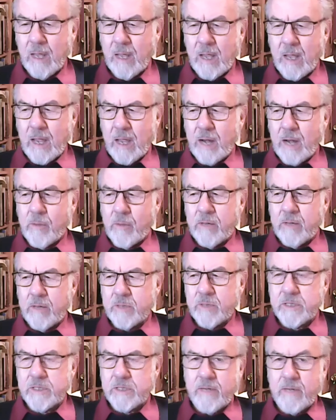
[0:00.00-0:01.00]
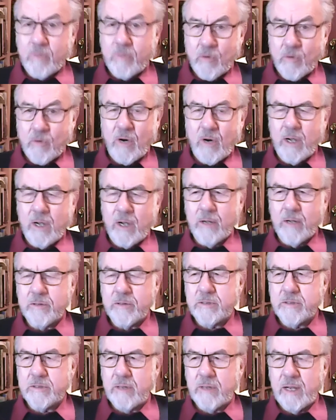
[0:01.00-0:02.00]
Anyway, there were several trials,
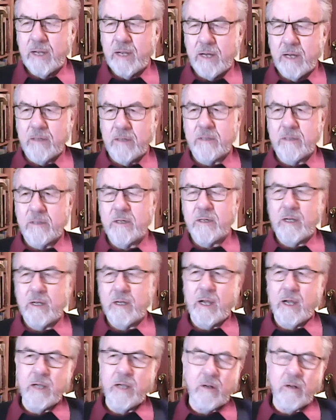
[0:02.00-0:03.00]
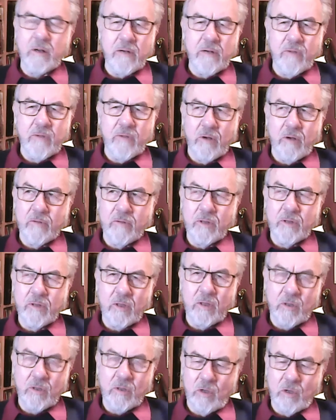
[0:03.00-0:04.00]
and I got involved in the
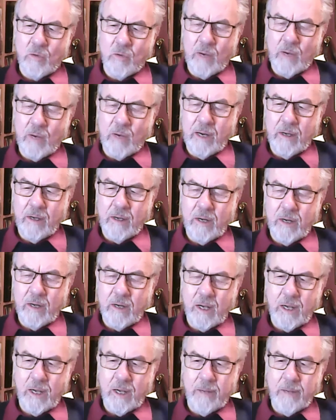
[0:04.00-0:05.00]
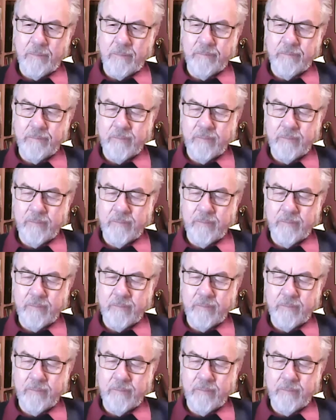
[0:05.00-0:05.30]
third one. Um,